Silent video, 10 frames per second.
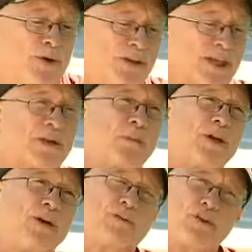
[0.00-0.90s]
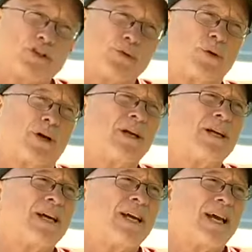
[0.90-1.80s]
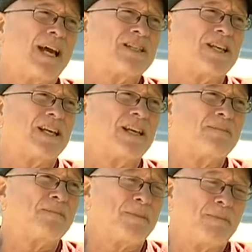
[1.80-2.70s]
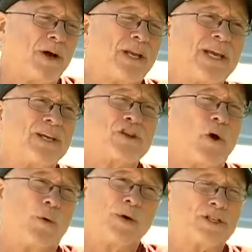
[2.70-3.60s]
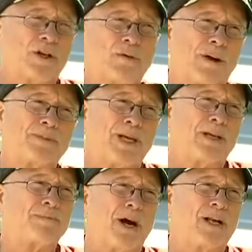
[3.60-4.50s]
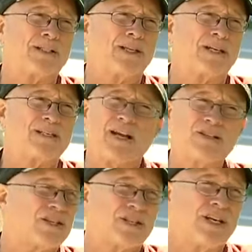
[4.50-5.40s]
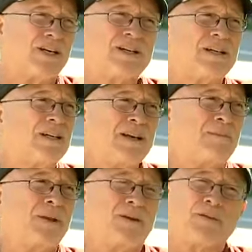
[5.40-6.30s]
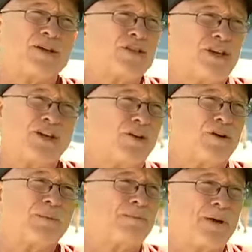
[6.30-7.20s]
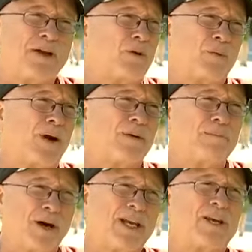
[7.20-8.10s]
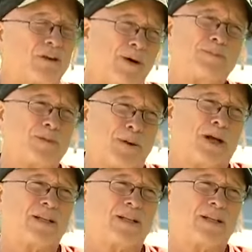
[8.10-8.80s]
The one thing that we know for sure is that money is always corrupting in politics, not just here, but in Russia and Europe, everywhere. Money corrupts